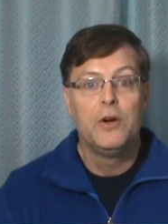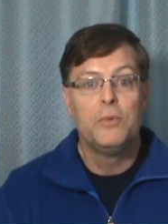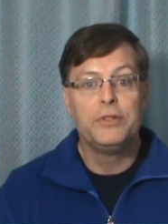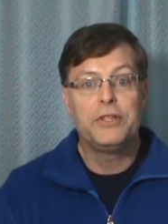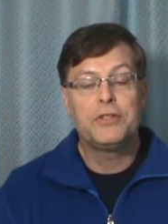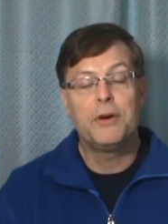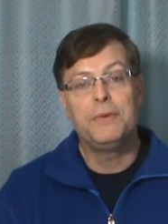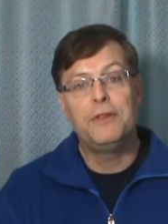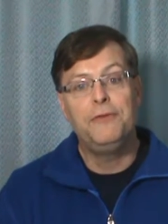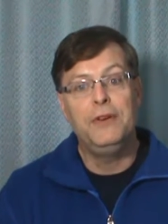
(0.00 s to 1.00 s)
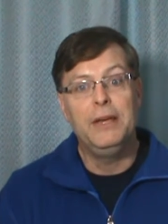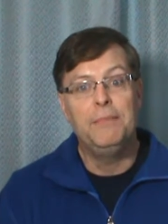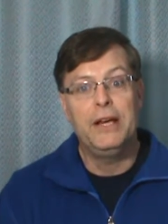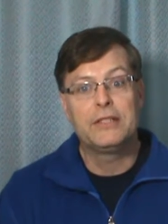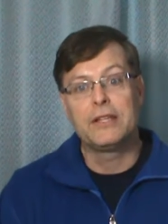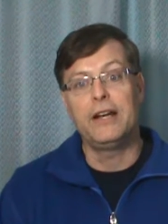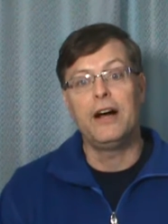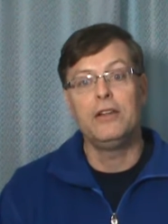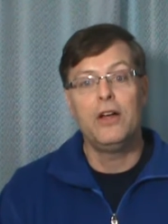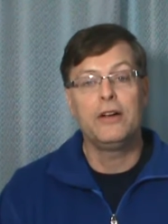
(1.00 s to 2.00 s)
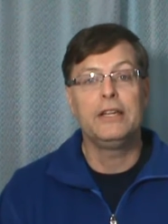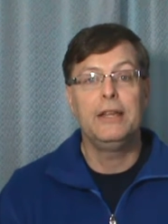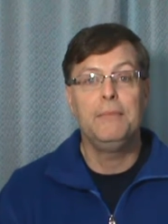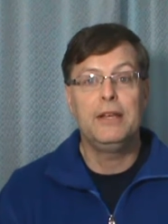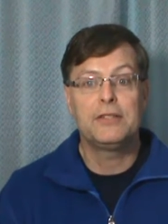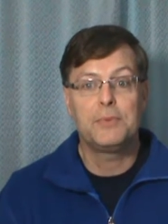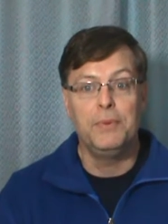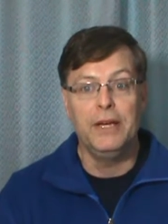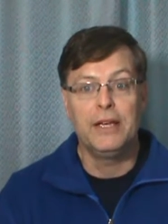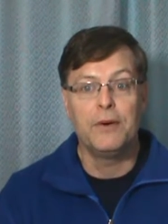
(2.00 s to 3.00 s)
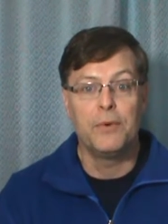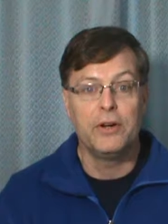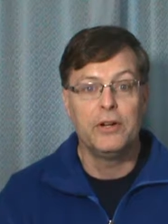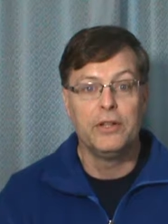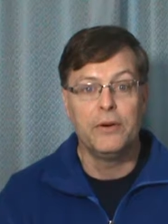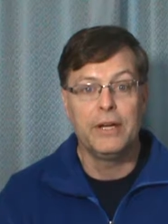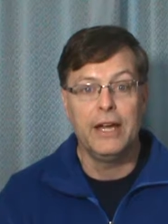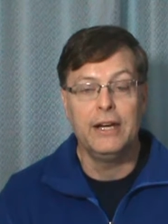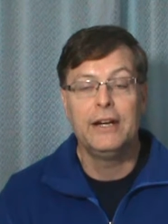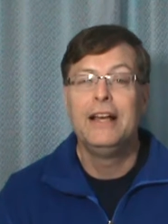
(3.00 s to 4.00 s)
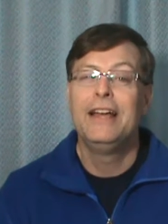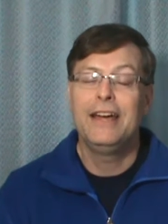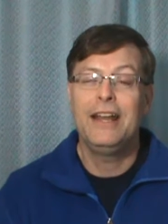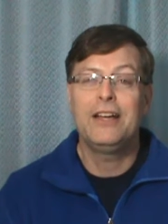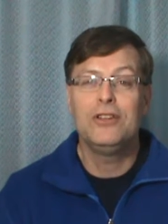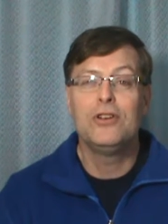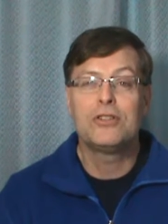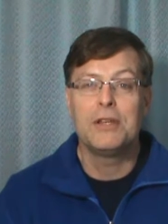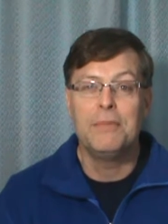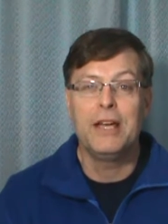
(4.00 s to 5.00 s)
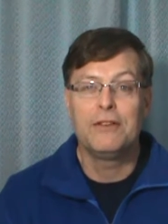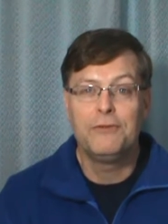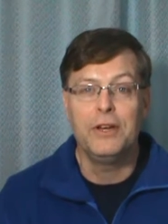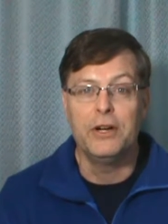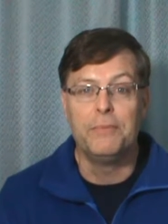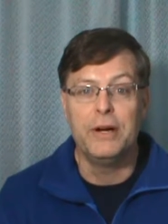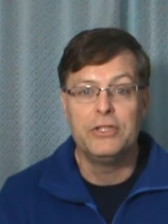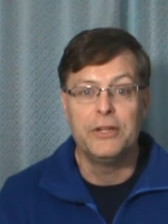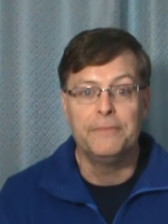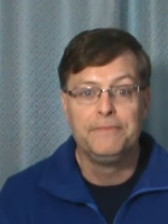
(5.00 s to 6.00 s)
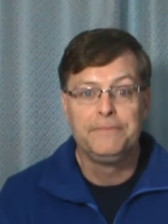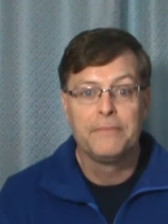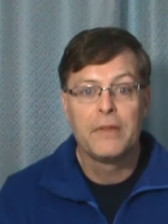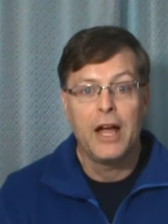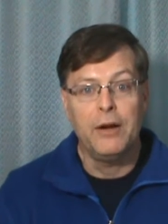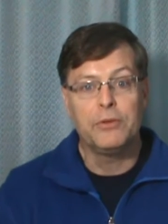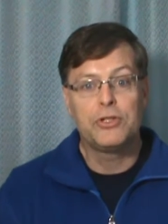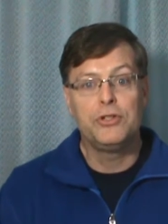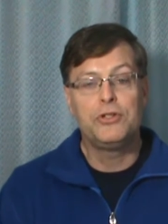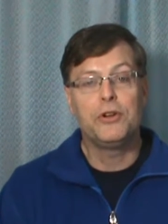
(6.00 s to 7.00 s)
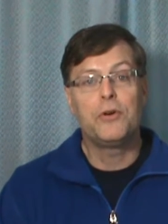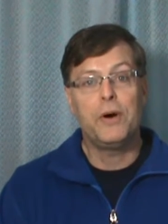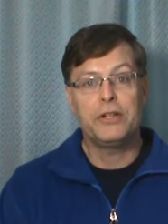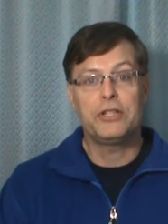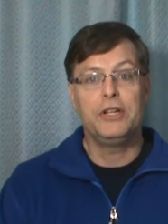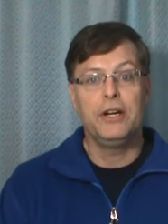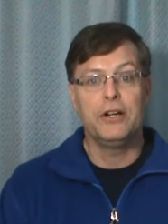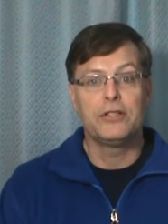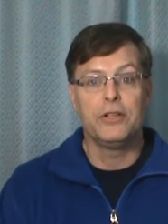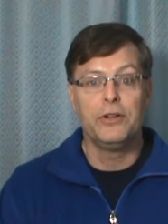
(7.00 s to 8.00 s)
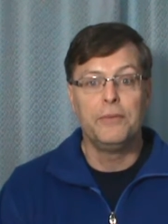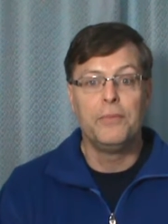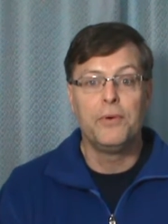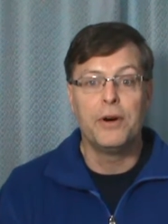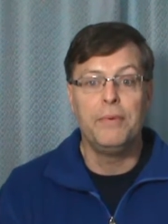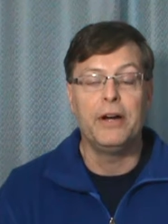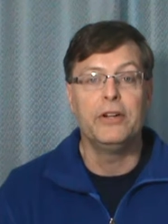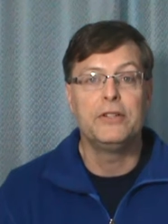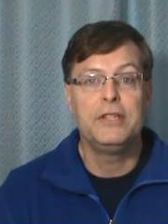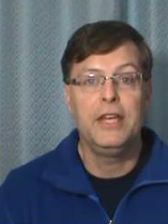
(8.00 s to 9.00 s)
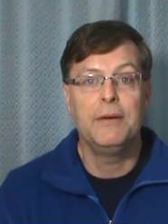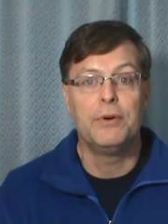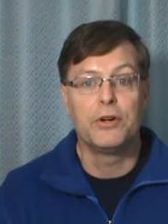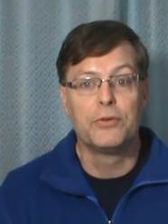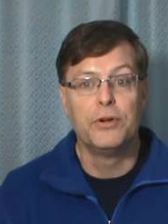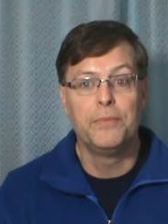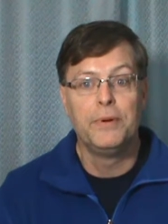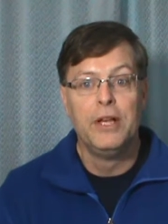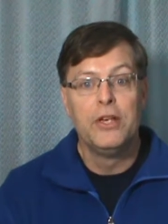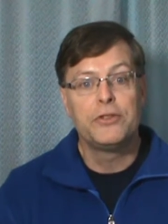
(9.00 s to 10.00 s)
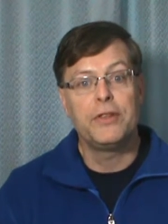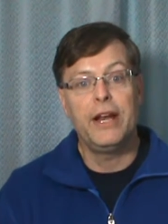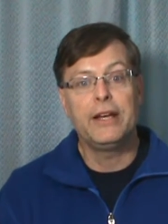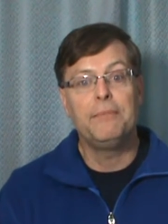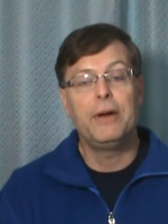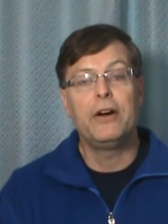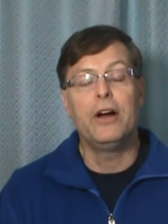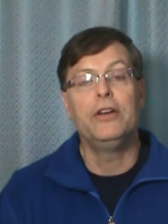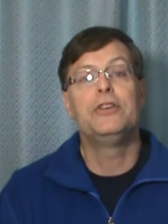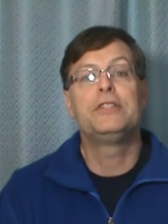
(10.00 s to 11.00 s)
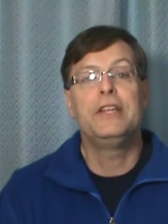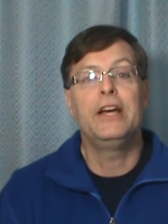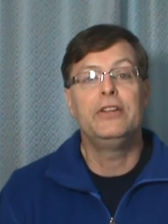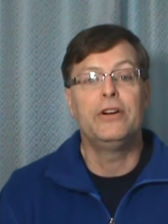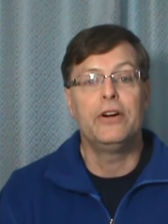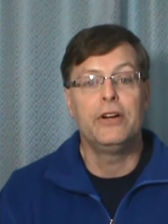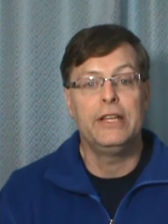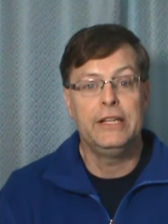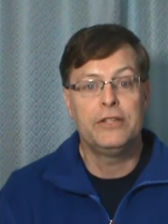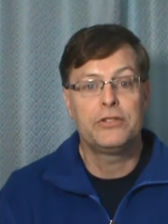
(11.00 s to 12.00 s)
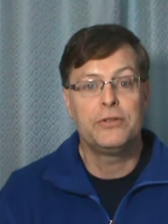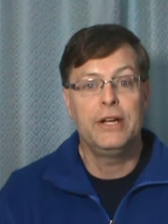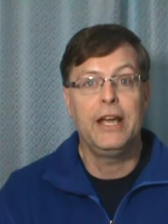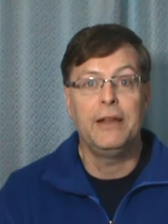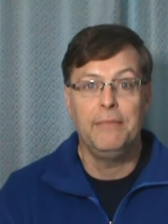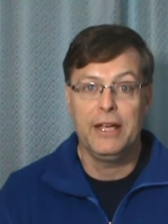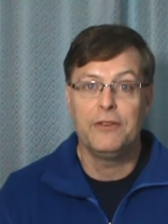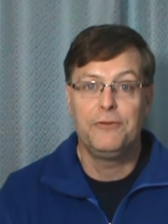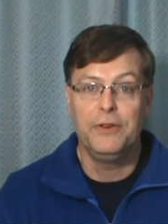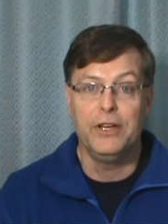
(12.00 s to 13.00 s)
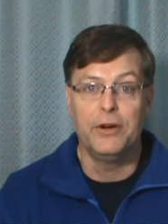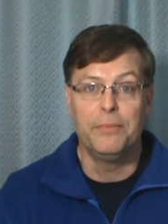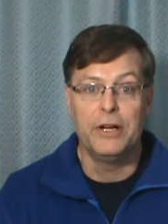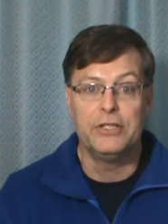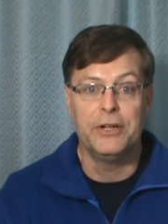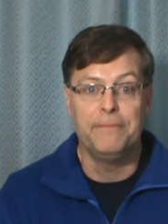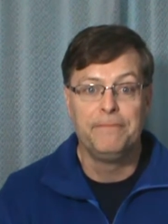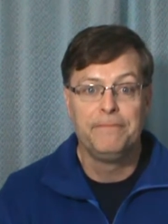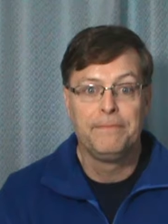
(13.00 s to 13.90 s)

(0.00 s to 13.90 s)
We'll determine the fee based on how long you need me to speak and where you're located, and I can usually make it fit your budget. I will shoot you a questionnaire to learn more about your team or group so that I can better understand your industry and make it fit your budget.